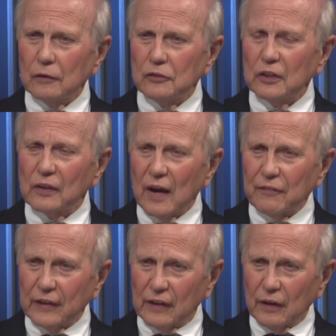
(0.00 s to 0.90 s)

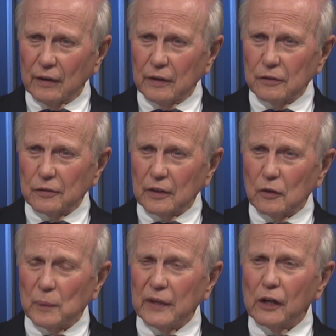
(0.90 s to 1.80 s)
geographic areas that
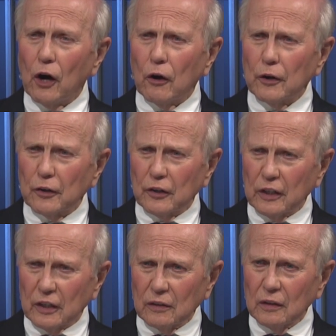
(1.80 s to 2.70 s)
are being harder
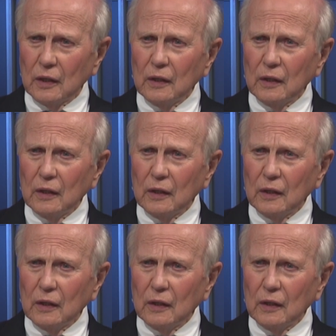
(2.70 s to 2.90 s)
hit